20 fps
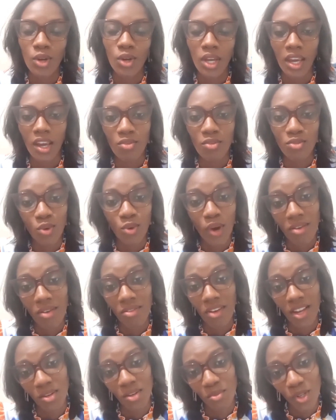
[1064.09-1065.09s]
okay, if you have
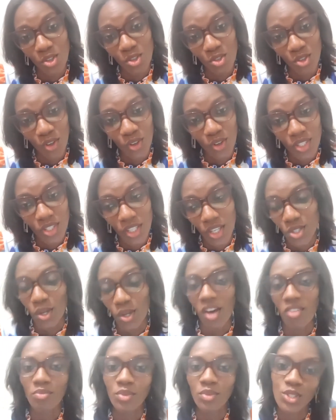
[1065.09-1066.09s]
endometriosis, you
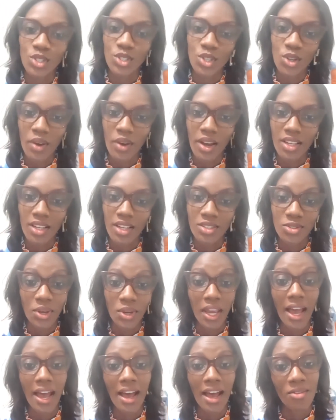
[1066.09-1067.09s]
have PCOS, you
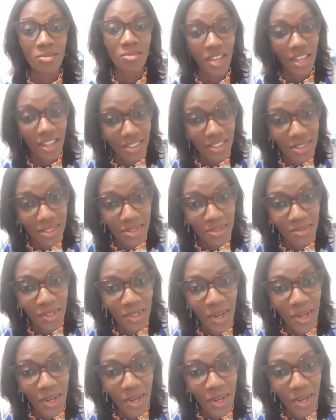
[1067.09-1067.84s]
can't have kids.